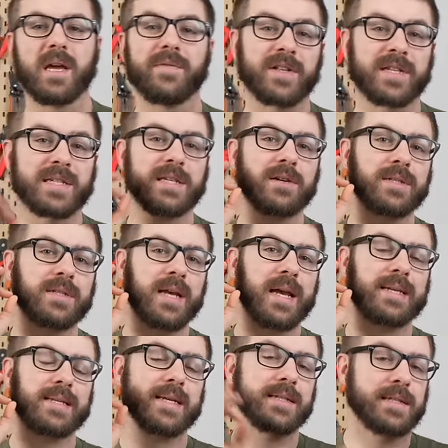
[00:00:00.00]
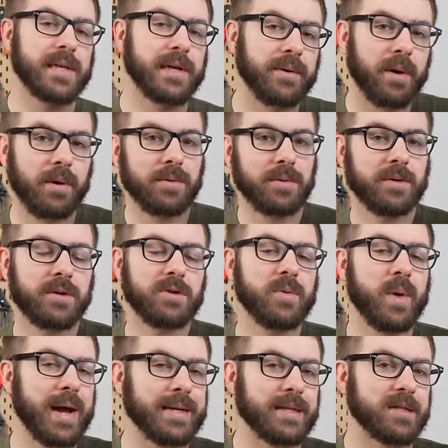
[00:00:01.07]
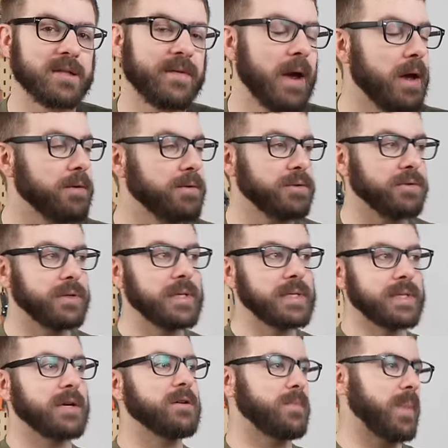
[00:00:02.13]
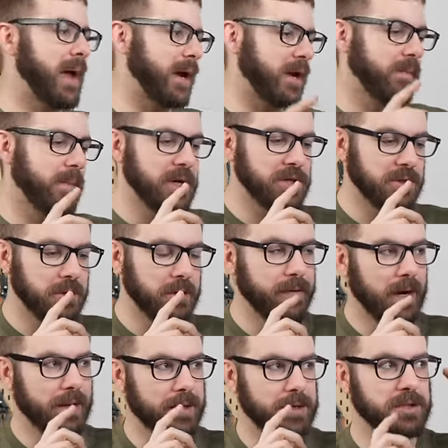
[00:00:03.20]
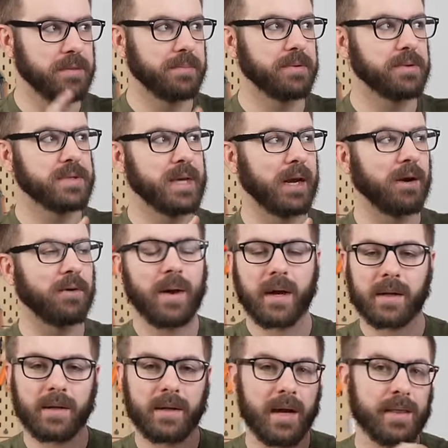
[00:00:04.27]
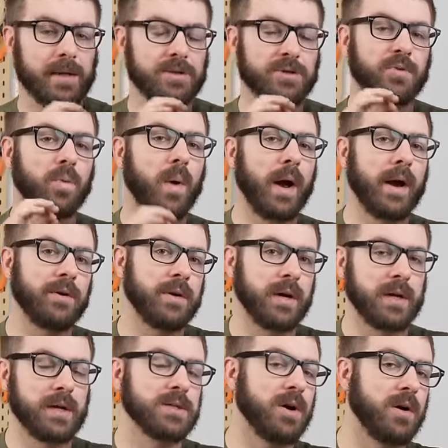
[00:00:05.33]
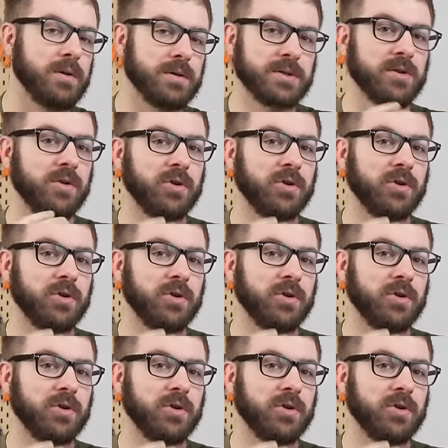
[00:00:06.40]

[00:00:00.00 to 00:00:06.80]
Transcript: If it still says zero UUIDs found, you'll need to go back and make sure you've got the jumper set correctly and that your wiring is also